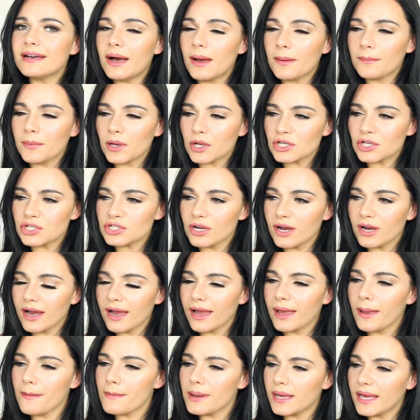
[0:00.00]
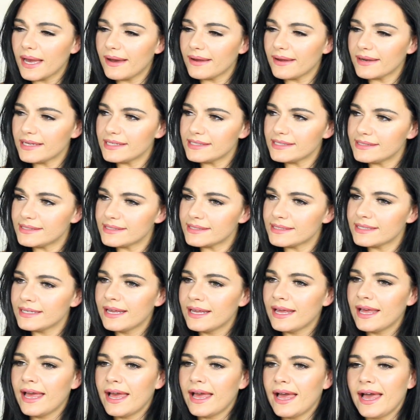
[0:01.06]
I'm going to try my hardest.
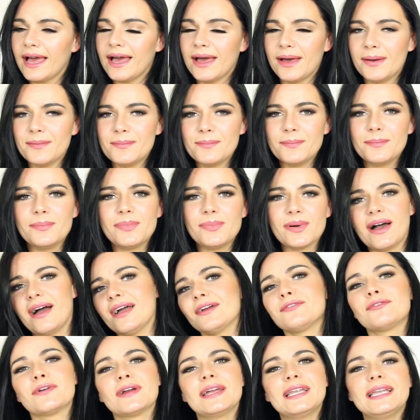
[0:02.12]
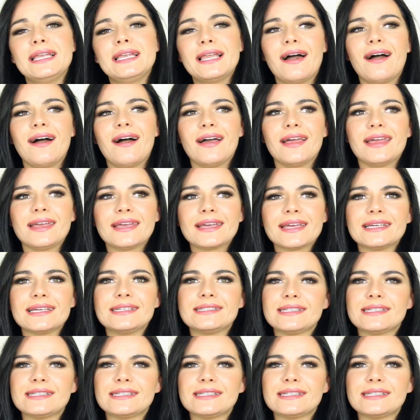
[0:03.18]
But I really like,